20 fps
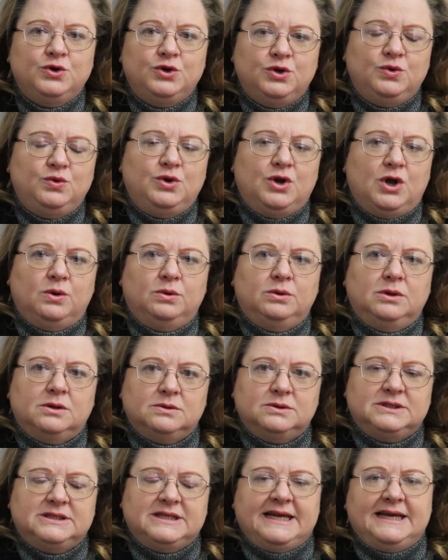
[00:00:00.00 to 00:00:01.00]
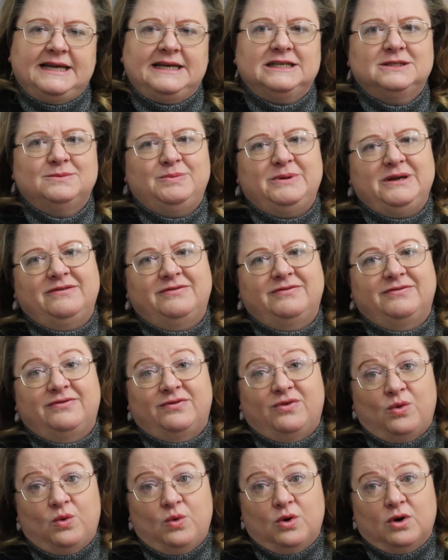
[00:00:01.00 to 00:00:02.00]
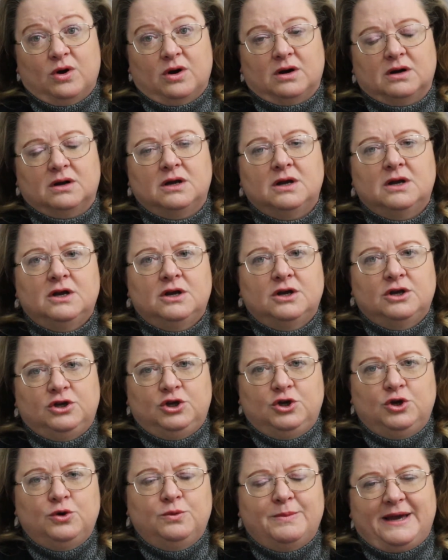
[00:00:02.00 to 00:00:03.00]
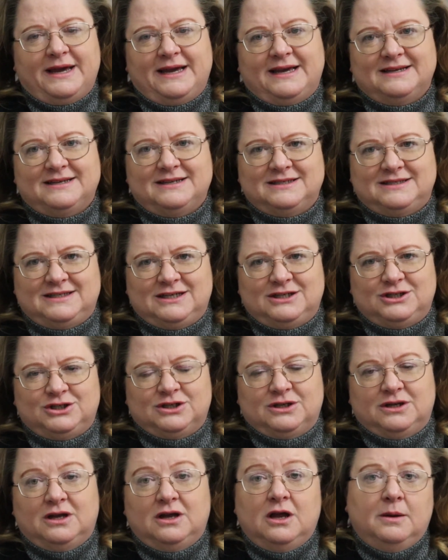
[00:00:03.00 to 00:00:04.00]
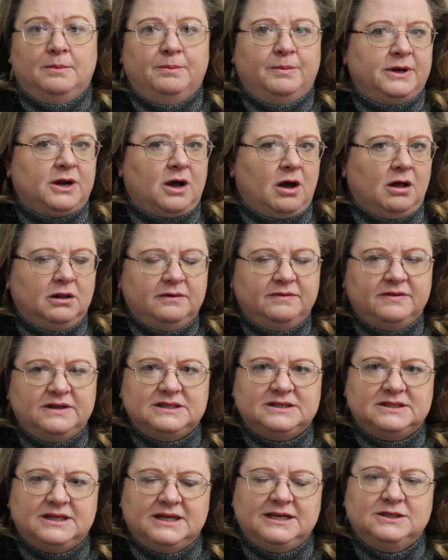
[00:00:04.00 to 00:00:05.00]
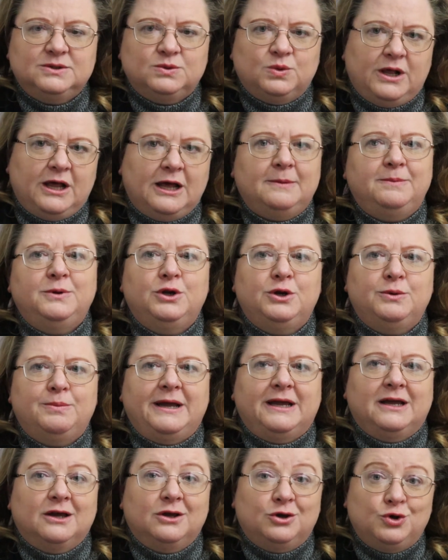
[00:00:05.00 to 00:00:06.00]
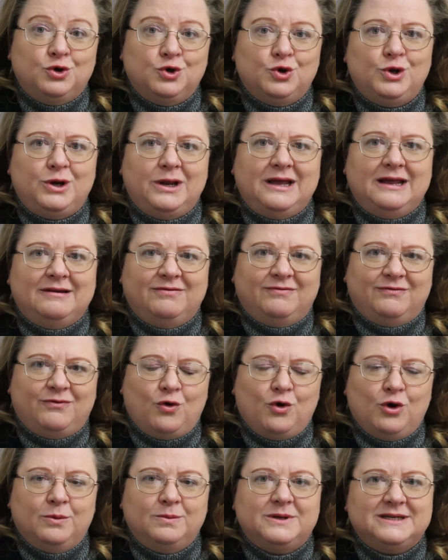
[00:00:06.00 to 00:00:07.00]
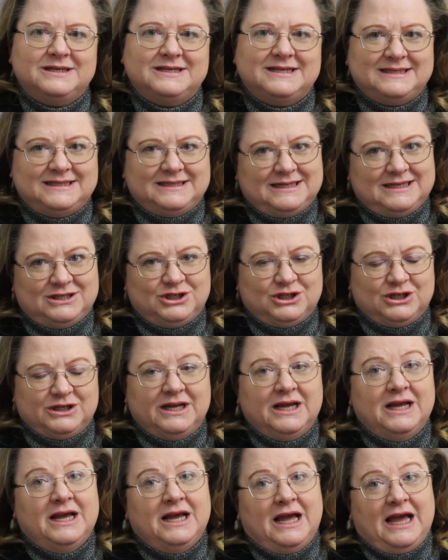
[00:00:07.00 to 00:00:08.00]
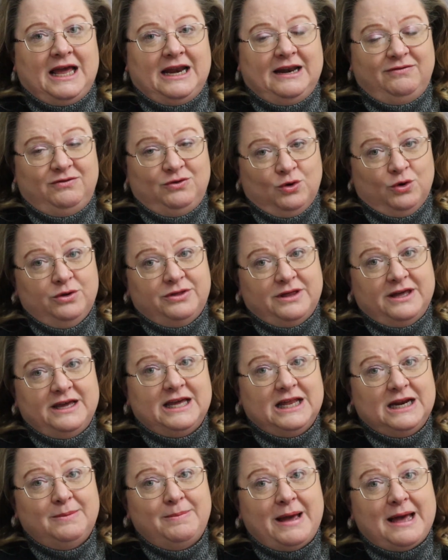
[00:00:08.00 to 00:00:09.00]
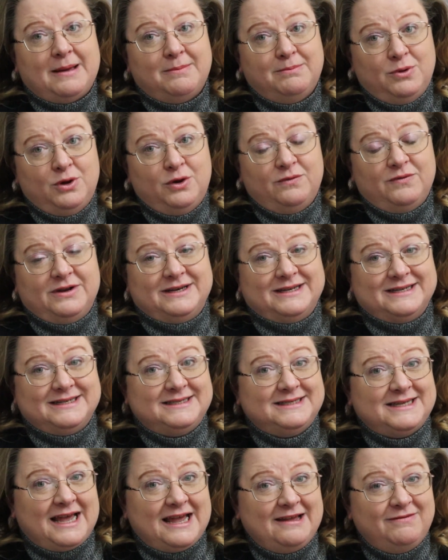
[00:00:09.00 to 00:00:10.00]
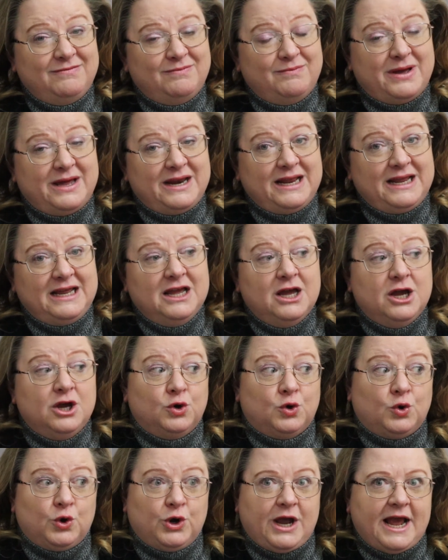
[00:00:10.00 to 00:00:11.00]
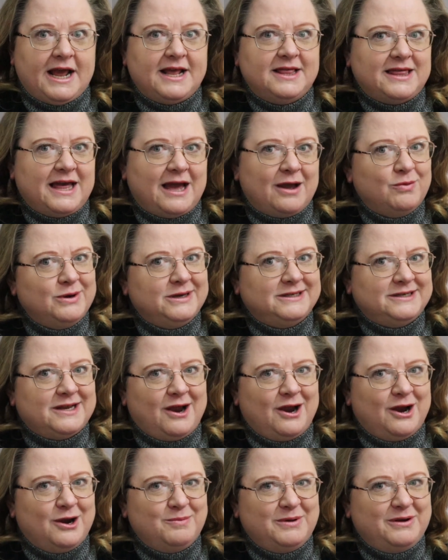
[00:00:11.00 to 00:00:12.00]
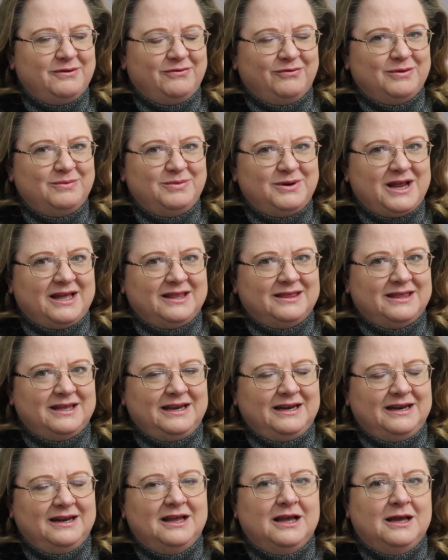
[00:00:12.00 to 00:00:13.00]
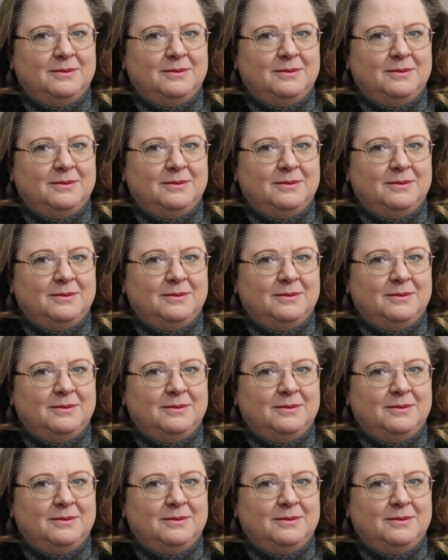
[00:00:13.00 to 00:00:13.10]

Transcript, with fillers: you know those things before you make a decision. But all of these things will help you to make a good, informed decision. And if you're thinking about moving to save money, create that retirement from nothing,